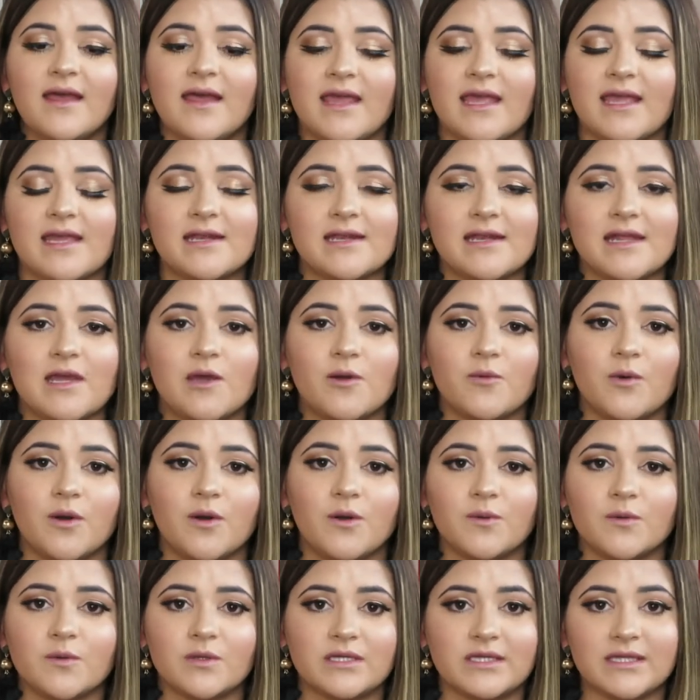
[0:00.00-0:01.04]
and it
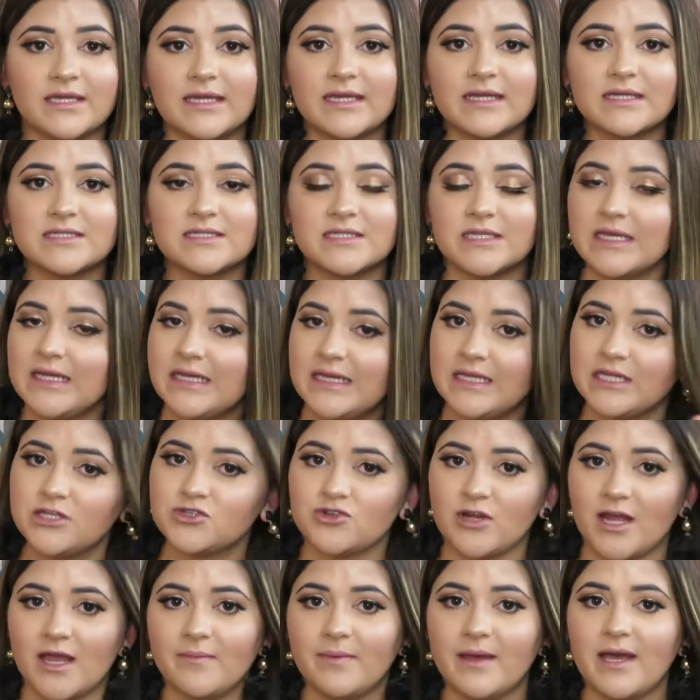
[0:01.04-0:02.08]
won't cling to any
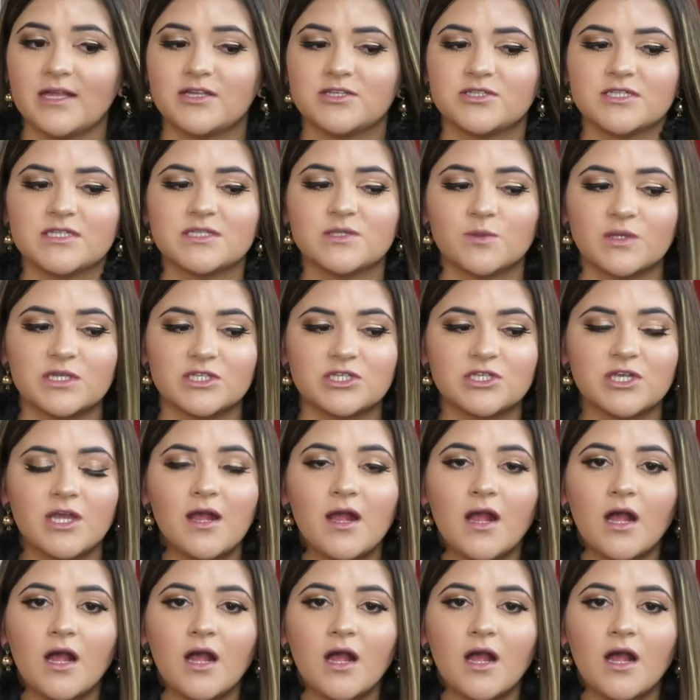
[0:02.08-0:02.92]
dry patches, which